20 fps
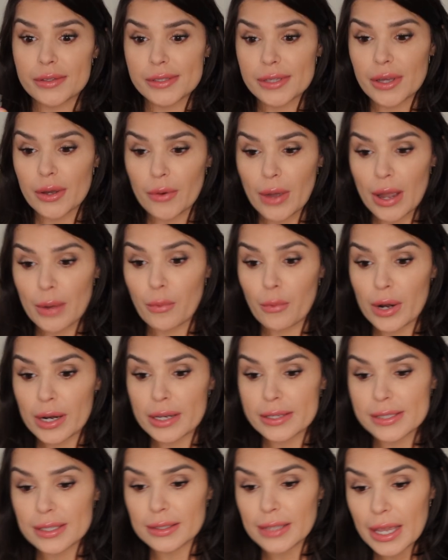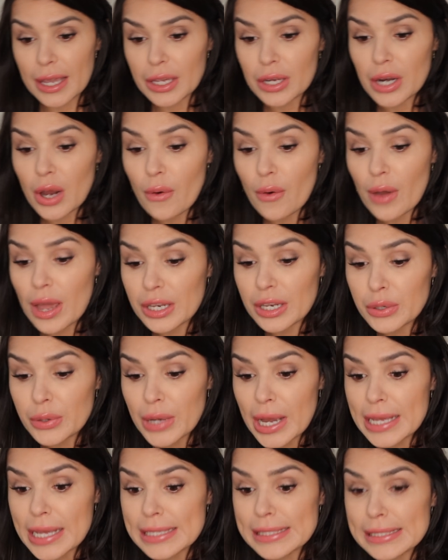So I wanted to let you know, and you
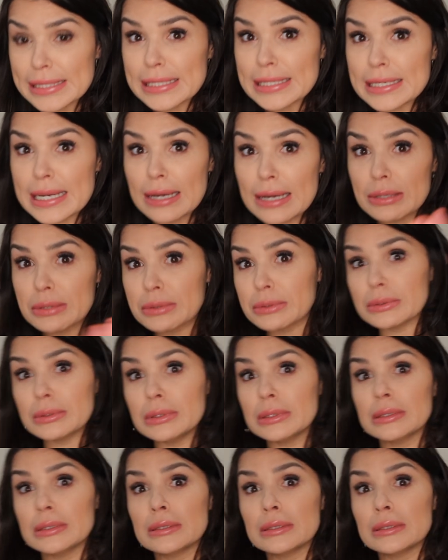guys know,